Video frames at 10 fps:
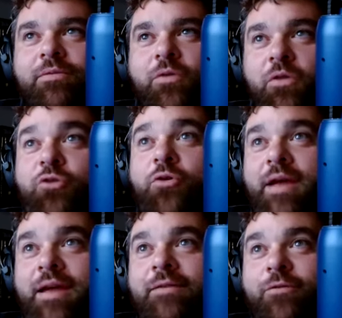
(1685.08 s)
For the tree.
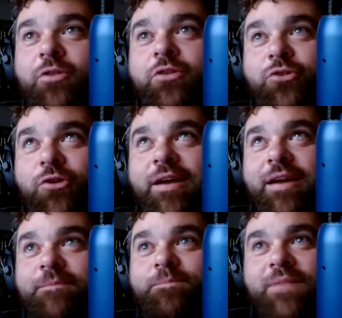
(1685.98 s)
Man. For the
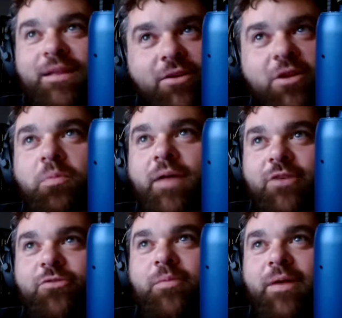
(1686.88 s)
tree. That's a good
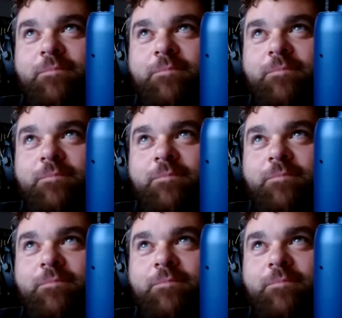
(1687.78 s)
place for me.